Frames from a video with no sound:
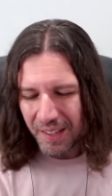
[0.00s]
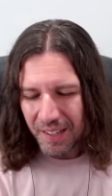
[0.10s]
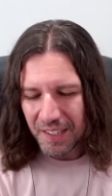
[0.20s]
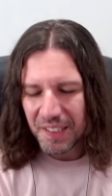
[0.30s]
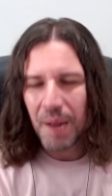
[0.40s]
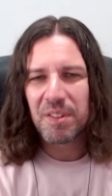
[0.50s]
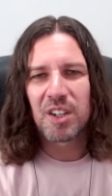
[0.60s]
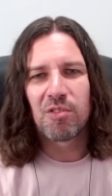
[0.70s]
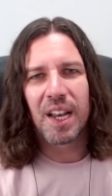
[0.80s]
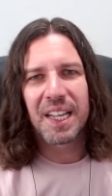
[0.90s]
In terms of the
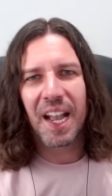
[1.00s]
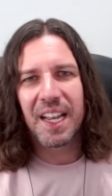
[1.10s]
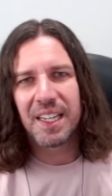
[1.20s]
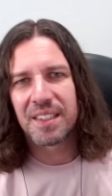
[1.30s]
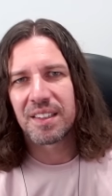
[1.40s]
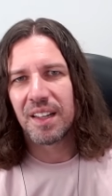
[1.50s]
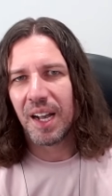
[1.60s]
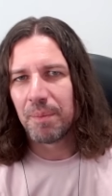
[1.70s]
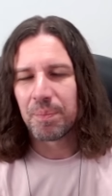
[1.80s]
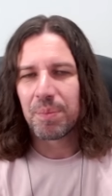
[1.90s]
relegated
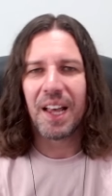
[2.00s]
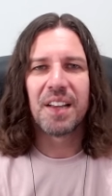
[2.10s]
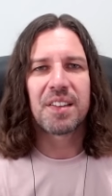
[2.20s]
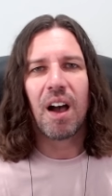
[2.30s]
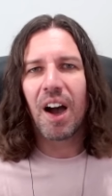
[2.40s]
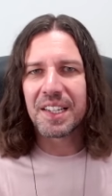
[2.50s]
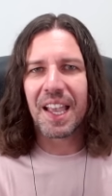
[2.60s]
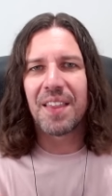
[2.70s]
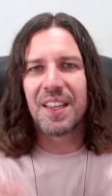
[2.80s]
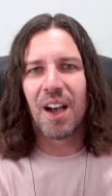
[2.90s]
um, players, I
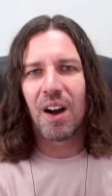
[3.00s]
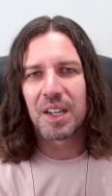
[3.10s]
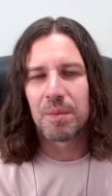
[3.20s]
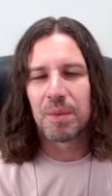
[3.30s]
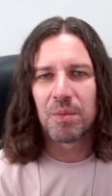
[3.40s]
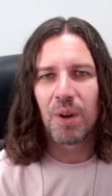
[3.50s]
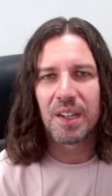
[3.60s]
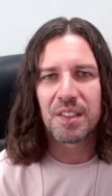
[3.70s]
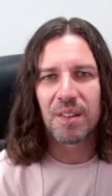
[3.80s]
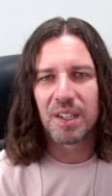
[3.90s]
get the argument why
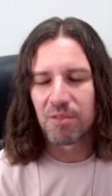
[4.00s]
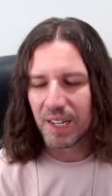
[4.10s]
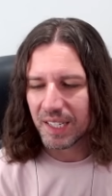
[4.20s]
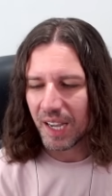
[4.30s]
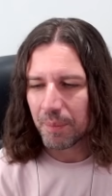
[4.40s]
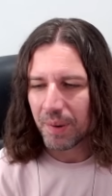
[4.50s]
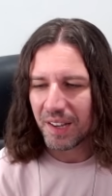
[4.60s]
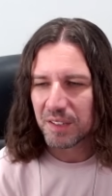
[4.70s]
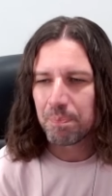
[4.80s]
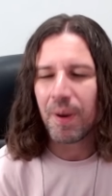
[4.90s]
you're signing relegated
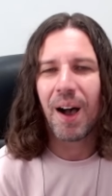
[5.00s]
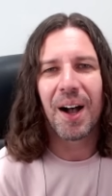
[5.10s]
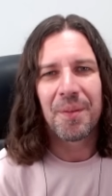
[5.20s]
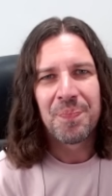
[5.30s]
players, but